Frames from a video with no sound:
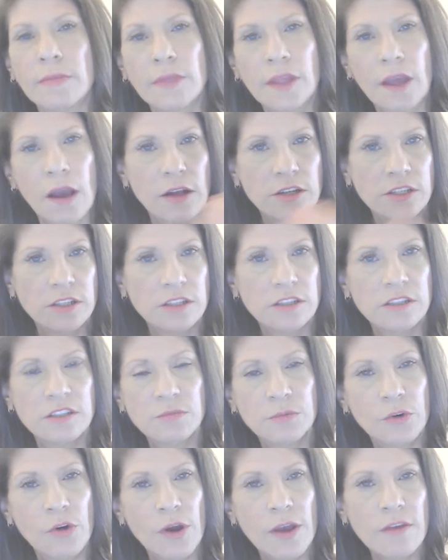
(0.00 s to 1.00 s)
Consciousness
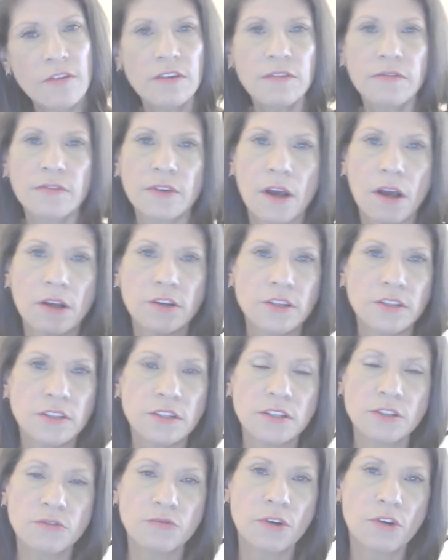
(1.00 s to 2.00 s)
progressive,
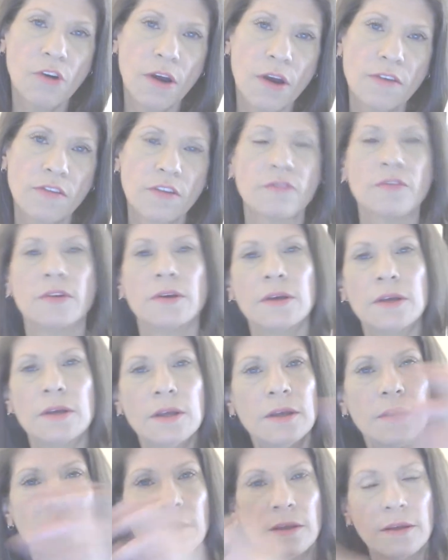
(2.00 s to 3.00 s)
consciousness regressive.
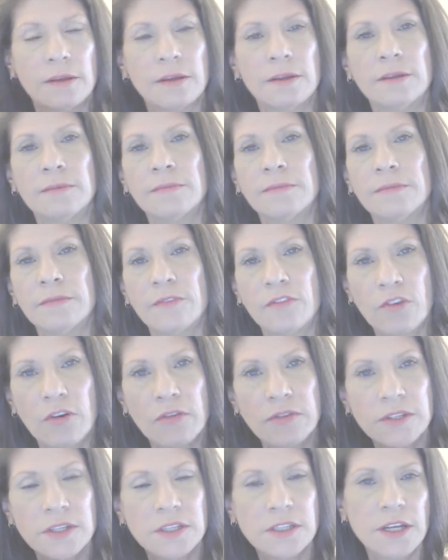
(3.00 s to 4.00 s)

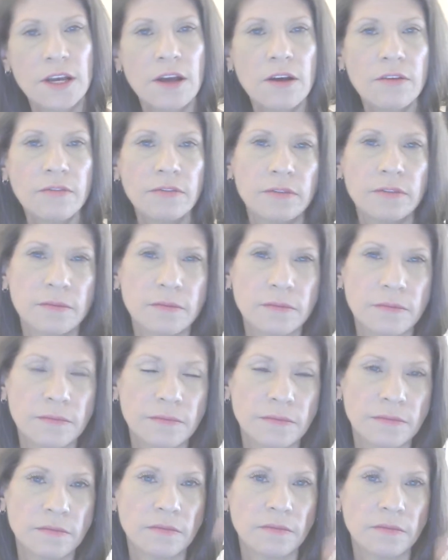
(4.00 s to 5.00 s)
Service to self,
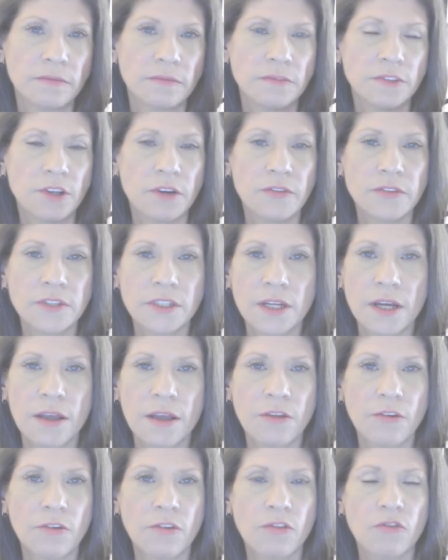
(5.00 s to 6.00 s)
service to
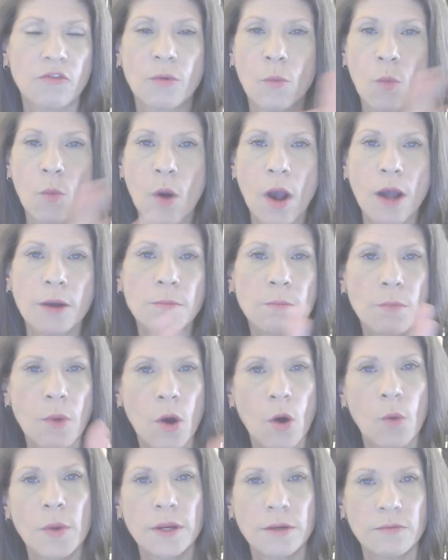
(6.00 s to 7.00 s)
others. From one
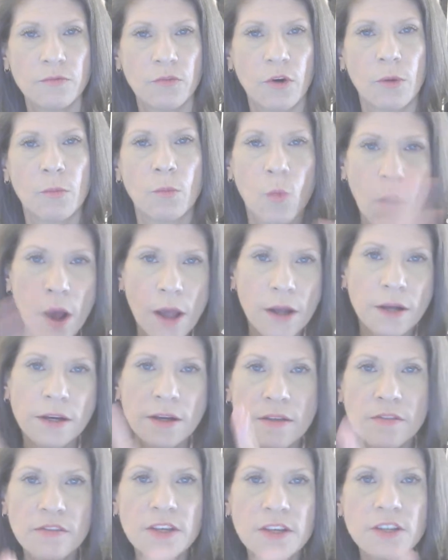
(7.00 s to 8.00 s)
moment, from one
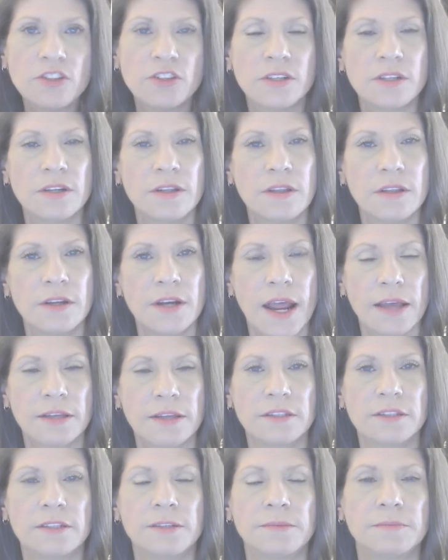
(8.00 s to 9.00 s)
decision to the
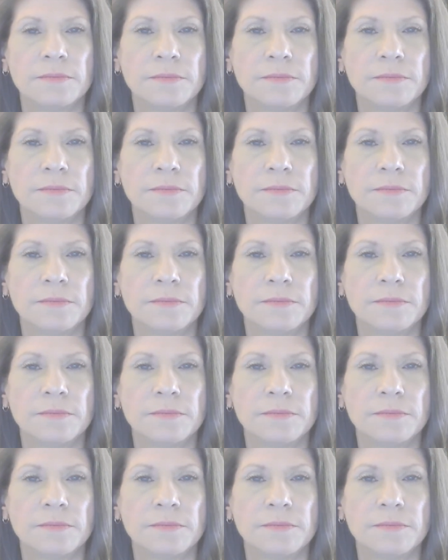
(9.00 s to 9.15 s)
next.